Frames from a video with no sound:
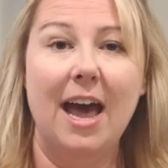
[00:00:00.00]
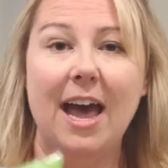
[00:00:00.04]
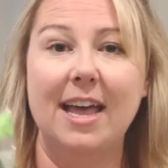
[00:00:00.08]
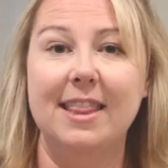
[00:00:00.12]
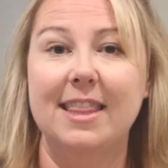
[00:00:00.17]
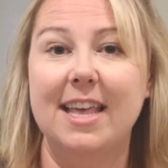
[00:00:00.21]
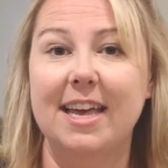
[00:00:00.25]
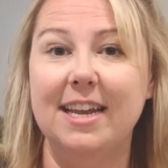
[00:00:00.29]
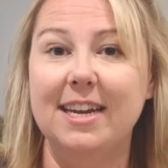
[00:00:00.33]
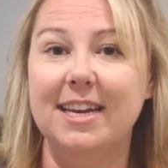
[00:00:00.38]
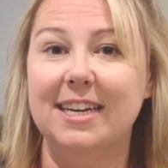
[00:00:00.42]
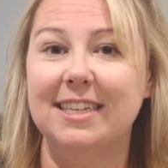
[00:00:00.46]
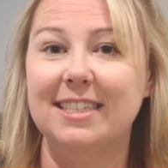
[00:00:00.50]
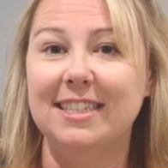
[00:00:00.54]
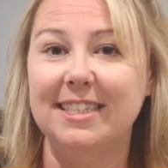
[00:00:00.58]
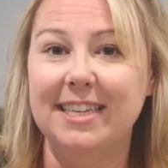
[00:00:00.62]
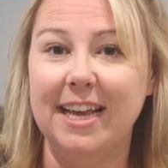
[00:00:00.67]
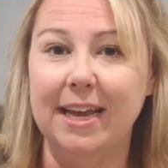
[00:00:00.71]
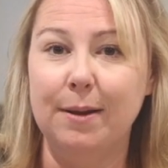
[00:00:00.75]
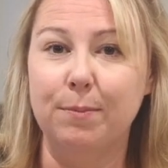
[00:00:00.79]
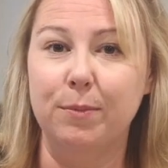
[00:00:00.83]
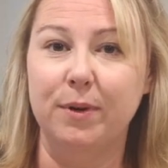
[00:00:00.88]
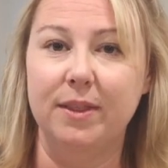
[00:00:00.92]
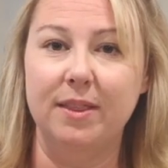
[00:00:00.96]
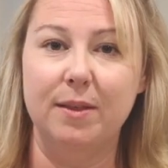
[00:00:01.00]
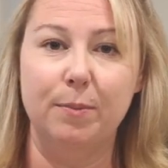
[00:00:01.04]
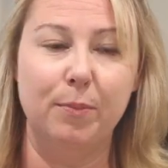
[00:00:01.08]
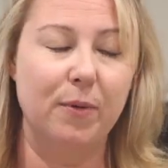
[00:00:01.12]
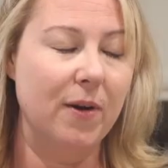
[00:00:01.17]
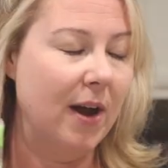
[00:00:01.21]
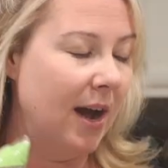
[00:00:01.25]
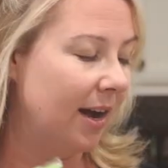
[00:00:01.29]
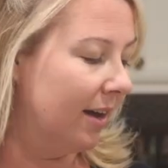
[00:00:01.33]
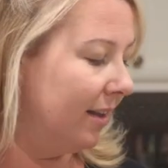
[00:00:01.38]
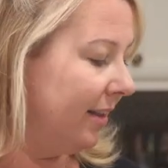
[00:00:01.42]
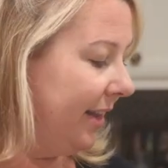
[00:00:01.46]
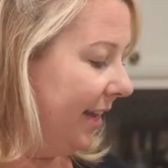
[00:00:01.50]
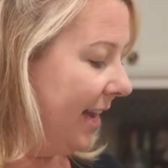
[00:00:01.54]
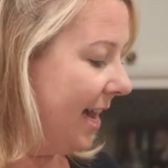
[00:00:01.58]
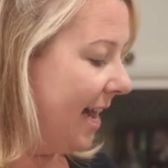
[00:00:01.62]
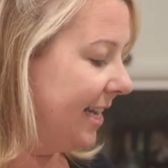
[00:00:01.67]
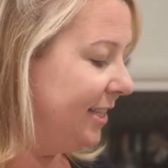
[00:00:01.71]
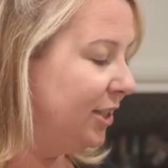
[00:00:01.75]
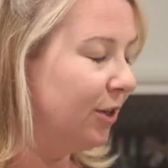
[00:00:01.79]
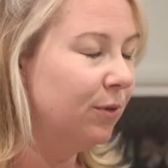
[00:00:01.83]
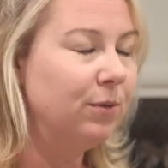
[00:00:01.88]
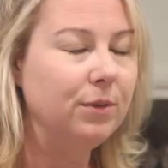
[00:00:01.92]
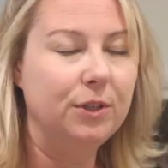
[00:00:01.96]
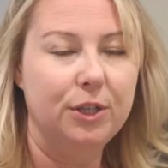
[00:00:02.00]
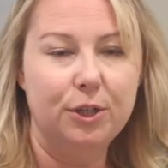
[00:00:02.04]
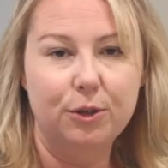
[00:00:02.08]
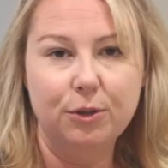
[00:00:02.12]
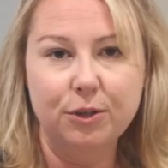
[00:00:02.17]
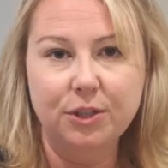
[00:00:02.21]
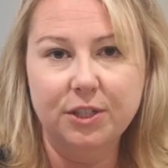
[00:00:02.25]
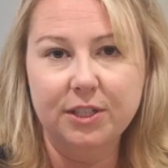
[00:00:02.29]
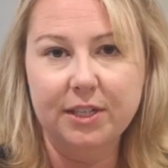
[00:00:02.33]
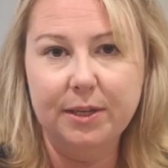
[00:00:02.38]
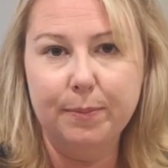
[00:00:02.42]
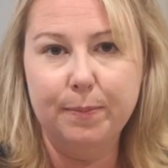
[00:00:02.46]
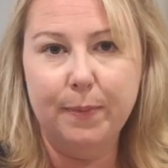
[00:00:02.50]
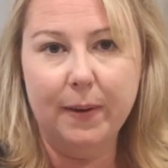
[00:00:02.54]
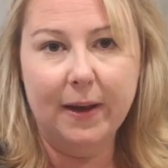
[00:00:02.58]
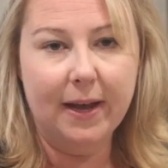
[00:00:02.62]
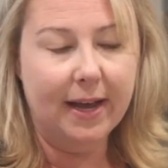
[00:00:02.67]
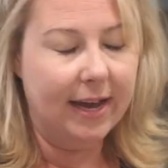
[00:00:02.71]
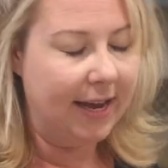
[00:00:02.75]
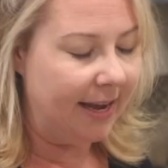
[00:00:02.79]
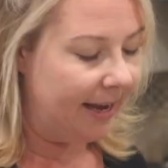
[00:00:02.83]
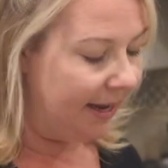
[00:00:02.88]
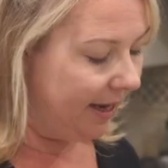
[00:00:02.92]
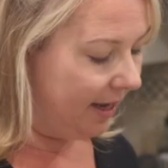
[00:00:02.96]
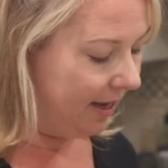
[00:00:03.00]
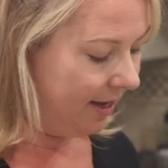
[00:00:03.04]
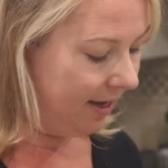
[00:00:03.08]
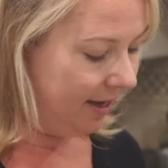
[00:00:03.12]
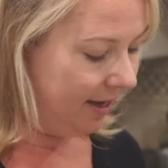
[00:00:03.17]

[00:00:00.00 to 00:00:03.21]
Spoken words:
And then same with the broccoli. I don't usually buy